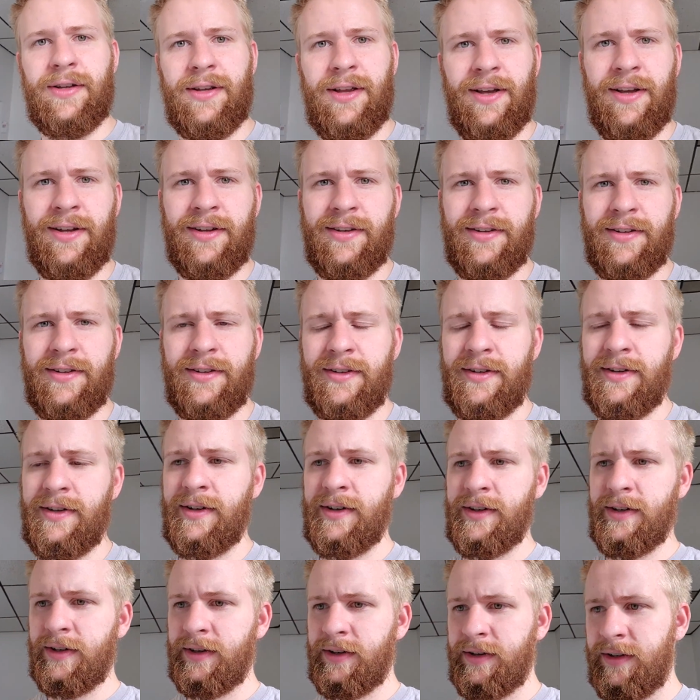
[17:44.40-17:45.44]
Yeah,
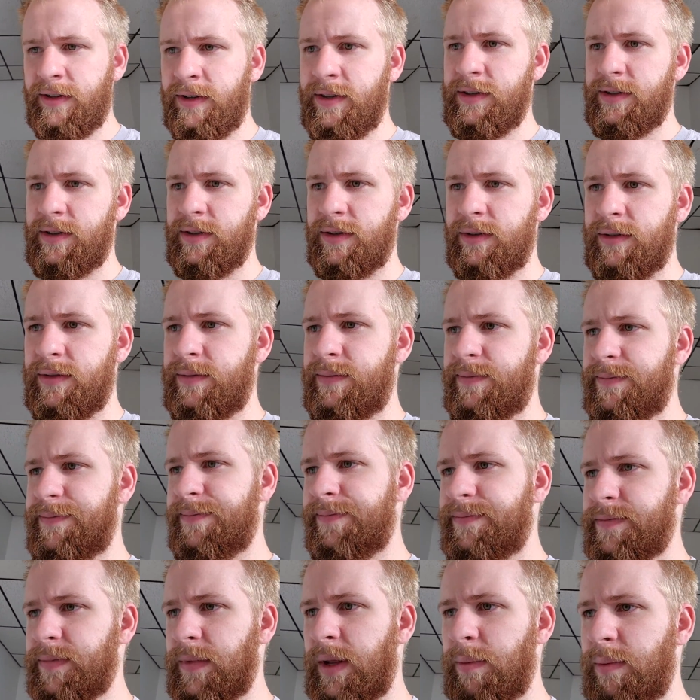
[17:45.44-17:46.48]
so
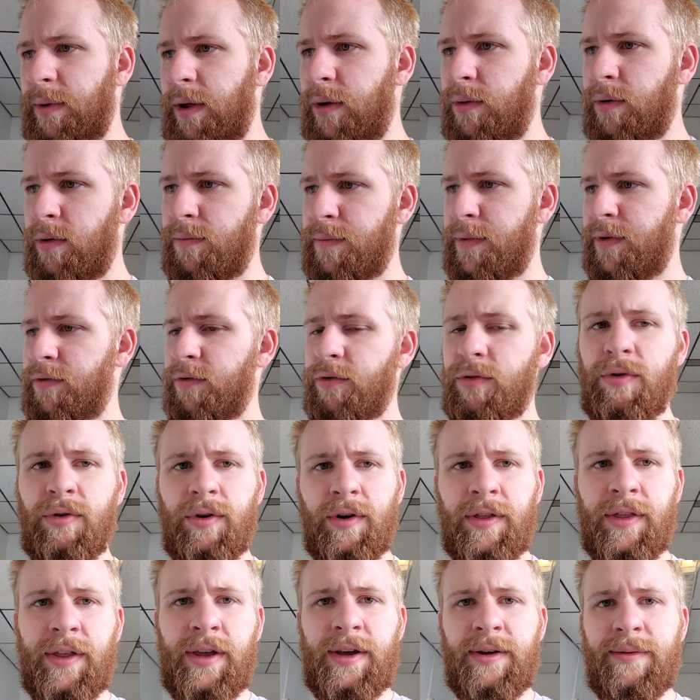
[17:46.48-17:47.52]
I probably won't be
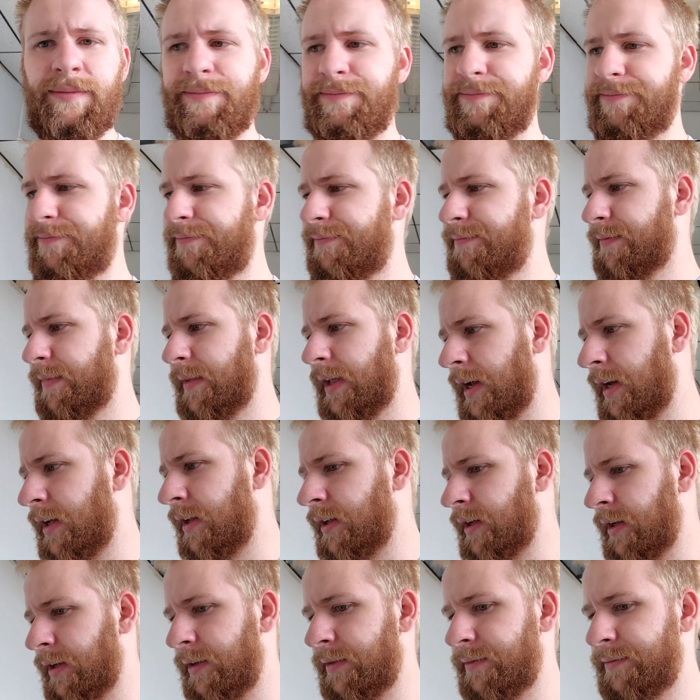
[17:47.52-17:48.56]
recording that.
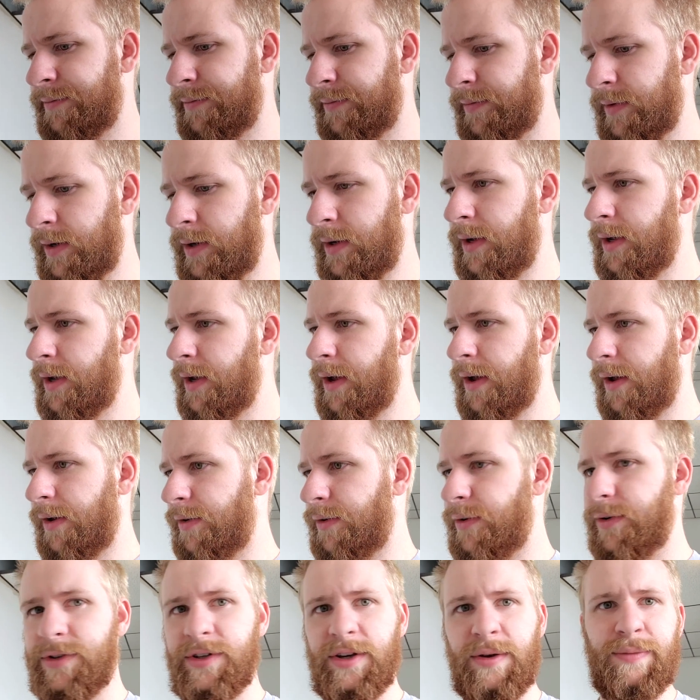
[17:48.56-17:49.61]
I'll
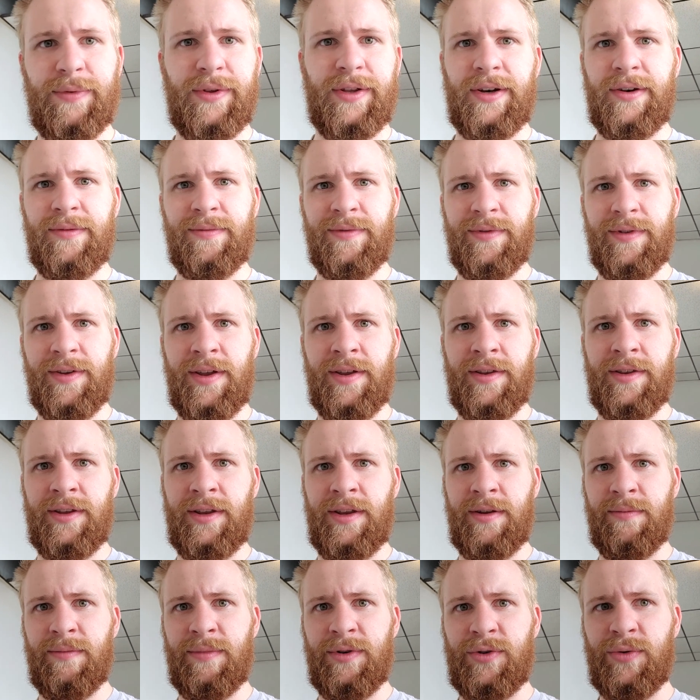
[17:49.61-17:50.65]
do something in
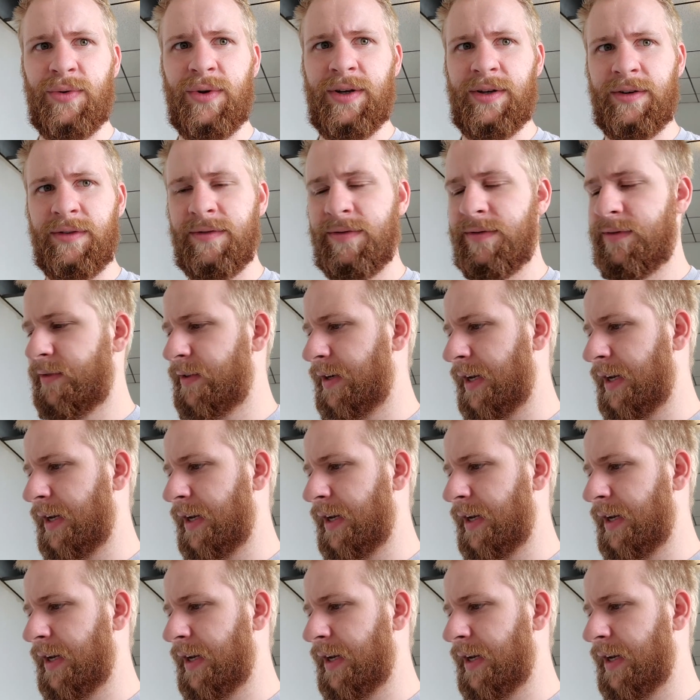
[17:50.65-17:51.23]
the in-between.